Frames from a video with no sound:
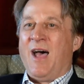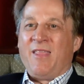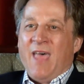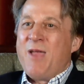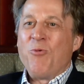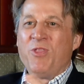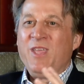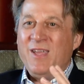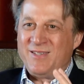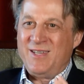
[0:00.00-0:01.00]
They were
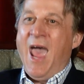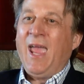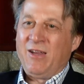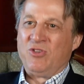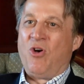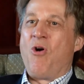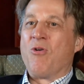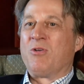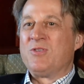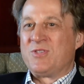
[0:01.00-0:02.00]
the attack
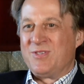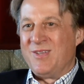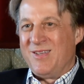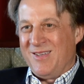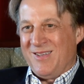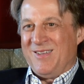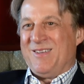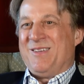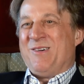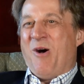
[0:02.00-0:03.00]
dogs
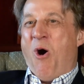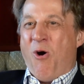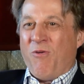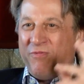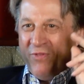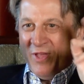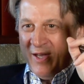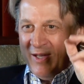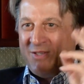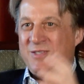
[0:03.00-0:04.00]
of
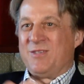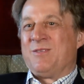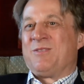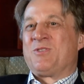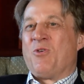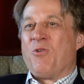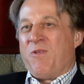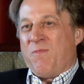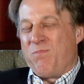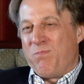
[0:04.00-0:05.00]
these
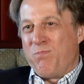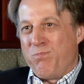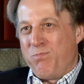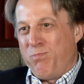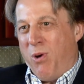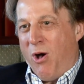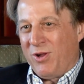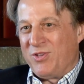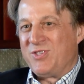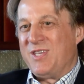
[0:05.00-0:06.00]
sort of
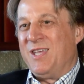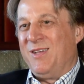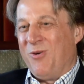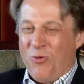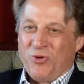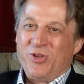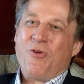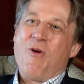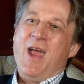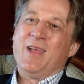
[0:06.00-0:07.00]
policy
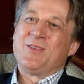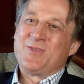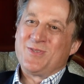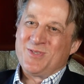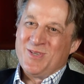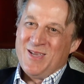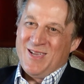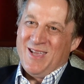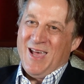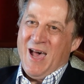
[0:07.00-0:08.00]
autocrats.
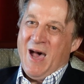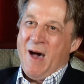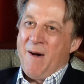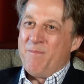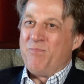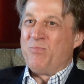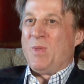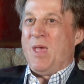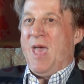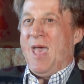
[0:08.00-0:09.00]

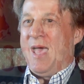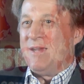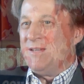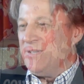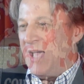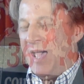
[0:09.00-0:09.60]
And